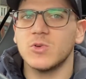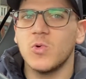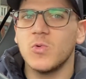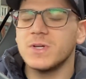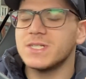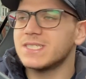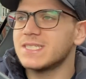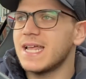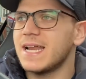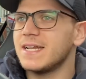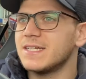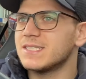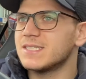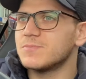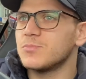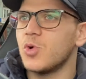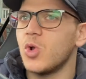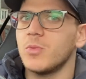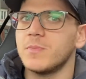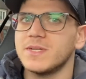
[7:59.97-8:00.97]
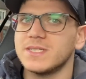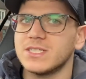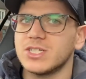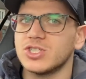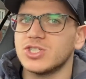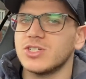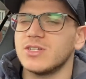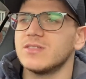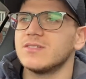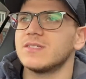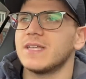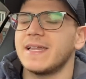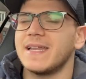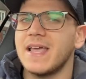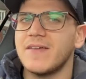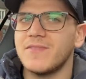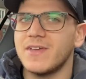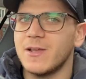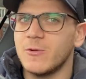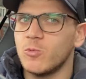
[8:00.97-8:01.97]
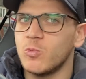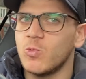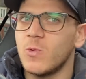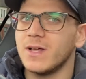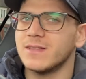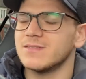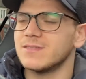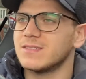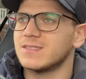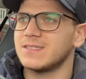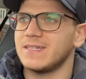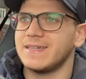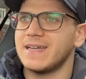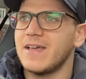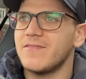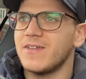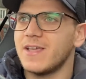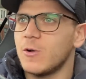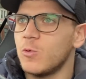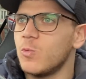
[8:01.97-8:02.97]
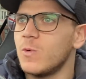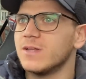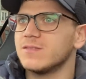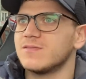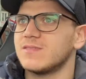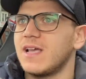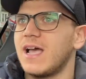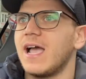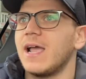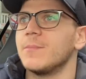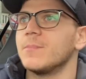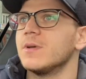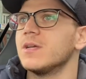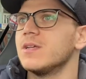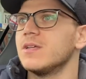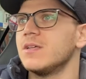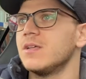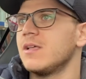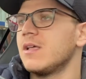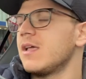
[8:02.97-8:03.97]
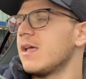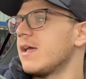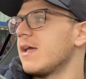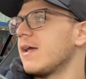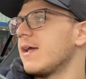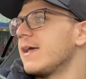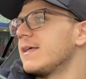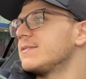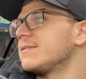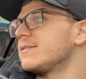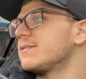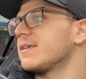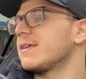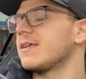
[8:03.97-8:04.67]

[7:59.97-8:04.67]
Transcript: Always sell small positions and never in once, and never at one time. And